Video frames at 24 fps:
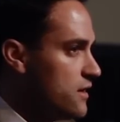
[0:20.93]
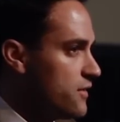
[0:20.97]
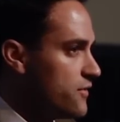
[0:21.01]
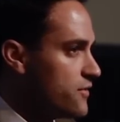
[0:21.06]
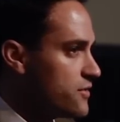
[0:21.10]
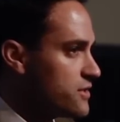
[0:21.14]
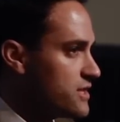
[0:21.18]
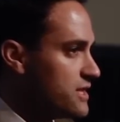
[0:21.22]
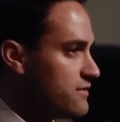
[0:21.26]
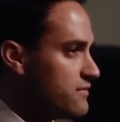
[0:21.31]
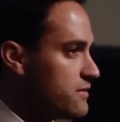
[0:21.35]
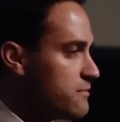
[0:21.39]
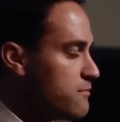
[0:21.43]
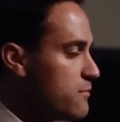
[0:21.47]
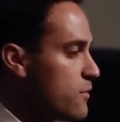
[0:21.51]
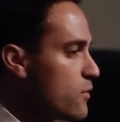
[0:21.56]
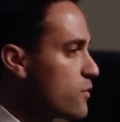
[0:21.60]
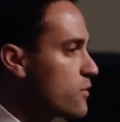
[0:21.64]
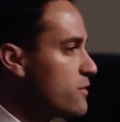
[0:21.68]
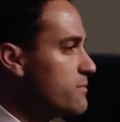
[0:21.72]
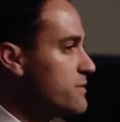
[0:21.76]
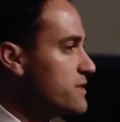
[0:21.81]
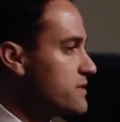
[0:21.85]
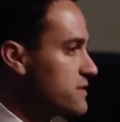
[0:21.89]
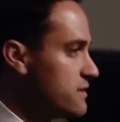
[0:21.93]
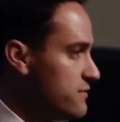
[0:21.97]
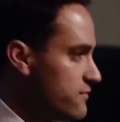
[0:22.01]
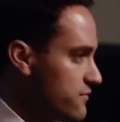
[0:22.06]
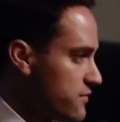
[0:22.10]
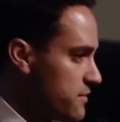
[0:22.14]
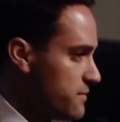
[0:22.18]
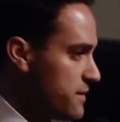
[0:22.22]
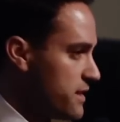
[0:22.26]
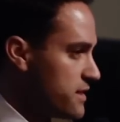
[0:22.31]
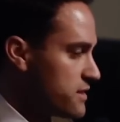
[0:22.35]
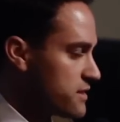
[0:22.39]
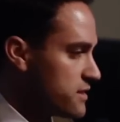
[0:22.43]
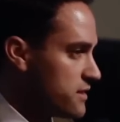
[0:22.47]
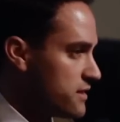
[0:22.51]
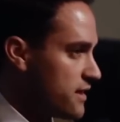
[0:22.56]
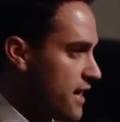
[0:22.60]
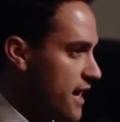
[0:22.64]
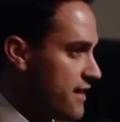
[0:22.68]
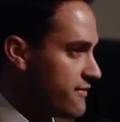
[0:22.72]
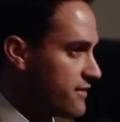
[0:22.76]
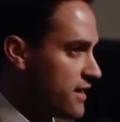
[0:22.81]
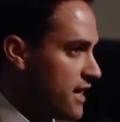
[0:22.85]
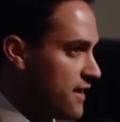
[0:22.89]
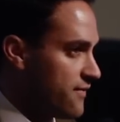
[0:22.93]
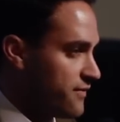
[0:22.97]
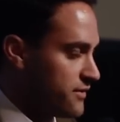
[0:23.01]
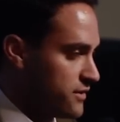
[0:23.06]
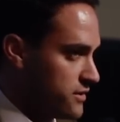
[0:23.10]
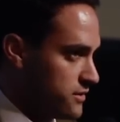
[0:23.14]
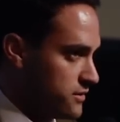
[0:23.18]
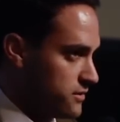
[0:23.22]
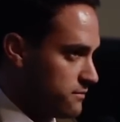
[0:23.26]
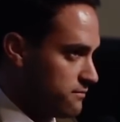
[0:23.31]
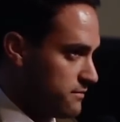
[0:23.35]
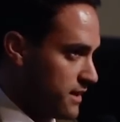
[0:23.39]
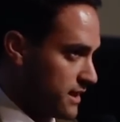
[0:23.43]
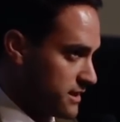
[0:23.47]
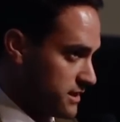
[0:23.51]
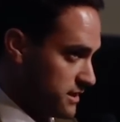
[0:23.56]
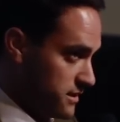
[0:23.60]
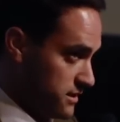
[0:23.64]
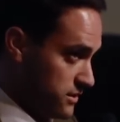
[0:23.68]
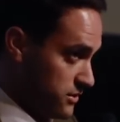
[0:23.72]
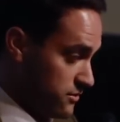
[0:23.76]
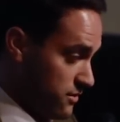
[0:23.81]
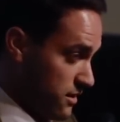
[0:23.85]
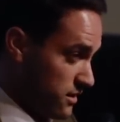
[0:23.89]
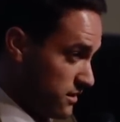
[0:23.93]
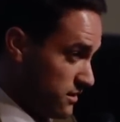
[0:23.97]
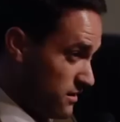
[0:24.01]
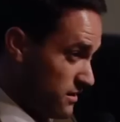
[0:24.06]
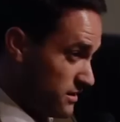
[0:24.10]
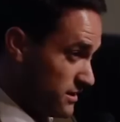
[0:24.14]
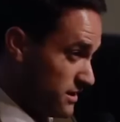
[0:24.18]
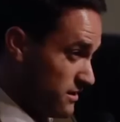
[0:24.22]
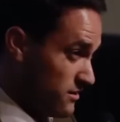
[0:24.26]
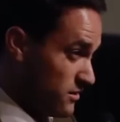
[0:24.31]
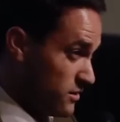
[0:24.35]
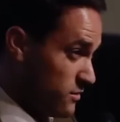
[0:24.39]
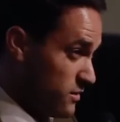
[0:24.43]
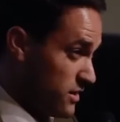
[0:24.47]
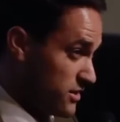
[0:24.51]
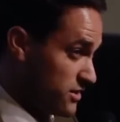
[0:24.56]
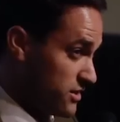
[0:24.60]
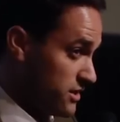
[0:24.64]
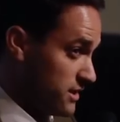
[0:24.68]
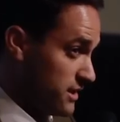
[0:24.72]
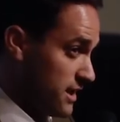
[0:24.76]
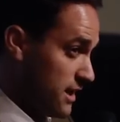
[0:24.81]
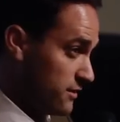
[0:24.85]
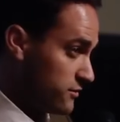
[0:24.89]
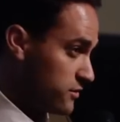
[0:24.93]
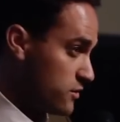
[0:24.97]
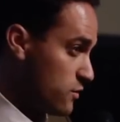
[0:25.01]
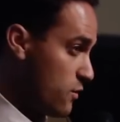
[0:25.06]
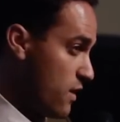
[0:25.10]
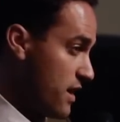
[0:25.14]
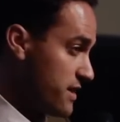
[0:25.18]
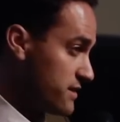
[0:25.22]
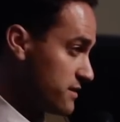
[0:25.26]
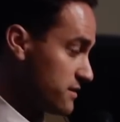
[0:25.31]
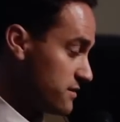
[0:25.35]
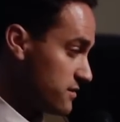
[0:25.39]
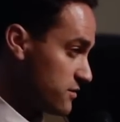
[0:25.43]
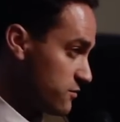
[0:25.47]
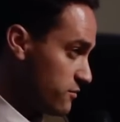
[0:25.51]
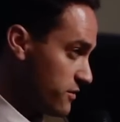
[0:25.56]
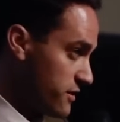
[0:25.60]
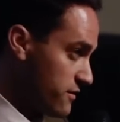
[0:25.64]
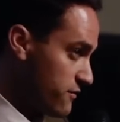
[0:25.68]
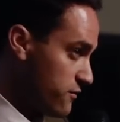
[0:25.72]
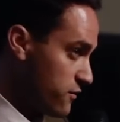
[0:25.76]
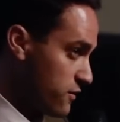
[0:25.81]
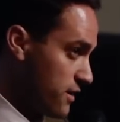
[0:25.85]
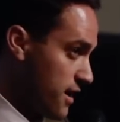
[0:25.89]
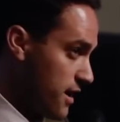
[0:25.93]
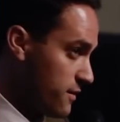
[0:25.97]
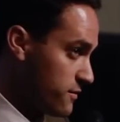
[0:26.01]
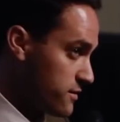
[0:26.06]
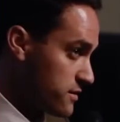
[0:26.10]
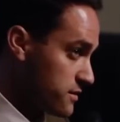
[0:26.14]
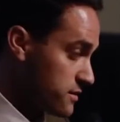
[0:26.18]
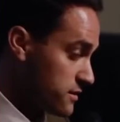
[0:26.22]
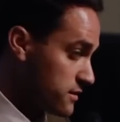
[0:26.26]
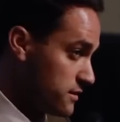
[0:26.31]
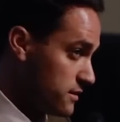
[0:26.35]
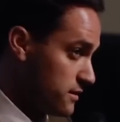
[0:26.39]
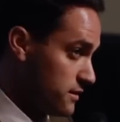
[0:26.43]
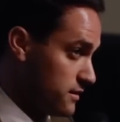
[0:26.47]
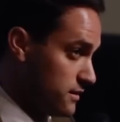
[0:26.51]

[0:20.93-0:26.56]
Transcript: There's even more misinformation. I've gotten the Mexican drug cartel question now twice in 24 hours